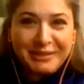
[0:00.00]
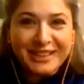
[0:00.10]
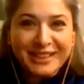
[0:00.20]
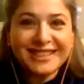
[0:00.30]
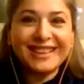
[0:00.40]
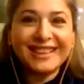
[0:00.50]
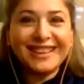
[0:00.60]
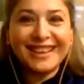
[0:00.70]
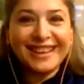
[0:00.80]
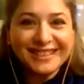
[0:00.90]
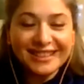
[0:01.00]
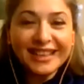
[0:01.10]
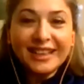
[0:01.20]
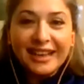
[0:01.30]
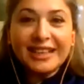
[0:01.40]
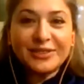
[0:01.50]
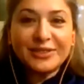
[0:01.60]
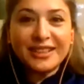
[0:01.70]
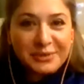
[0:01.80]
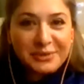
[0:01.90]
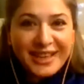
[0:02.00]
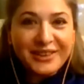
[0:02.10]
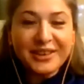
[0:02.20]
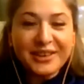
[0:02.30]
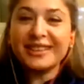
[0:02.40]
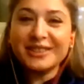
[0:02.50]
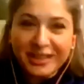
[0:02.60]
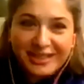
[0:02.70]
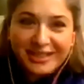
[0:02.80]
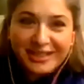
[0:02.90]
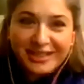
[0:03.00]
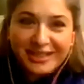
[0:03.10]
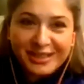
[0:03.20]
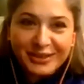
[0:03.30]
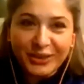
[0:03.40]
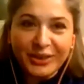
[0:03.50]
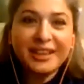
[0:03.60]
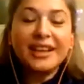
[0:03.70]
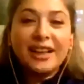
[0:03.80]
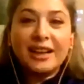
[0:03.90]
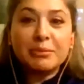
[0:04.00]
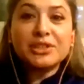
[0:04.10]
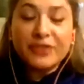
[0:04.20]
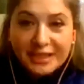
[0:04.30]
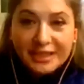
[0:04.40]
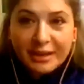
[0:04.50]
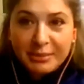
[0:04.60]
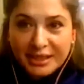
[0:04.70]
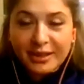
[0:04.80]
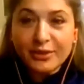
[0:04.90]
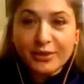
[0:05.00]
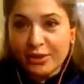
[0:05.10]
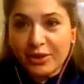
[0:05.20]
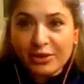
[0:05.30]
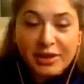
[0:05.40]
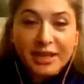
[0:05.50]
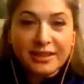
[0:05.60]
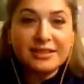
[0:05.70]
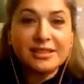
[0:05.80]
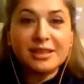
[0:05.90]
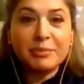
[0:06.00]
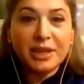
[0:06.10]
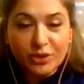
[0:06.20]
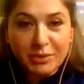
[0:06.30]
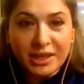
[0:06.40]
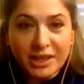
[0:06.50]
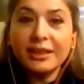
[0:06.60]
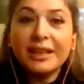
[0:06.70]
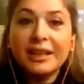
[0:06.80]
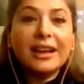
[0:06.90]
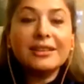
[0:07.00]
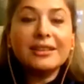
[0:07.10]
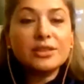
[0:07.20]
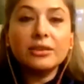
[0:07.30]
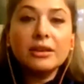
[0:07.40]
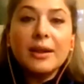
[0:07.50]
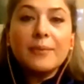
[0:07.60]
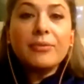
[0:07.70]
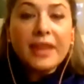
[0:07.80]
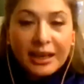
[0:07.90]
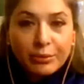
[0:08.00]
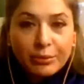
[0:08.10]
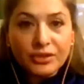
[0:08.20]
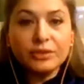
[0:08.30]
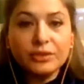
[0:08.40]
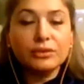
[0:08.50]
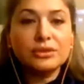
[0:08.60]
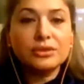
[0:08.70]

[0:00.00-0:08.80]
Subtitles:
and he has, as far as we know, nothing to answer for. But Shafiq Saab, that's a different story altogether. He's disappeared from here. And so NAB was used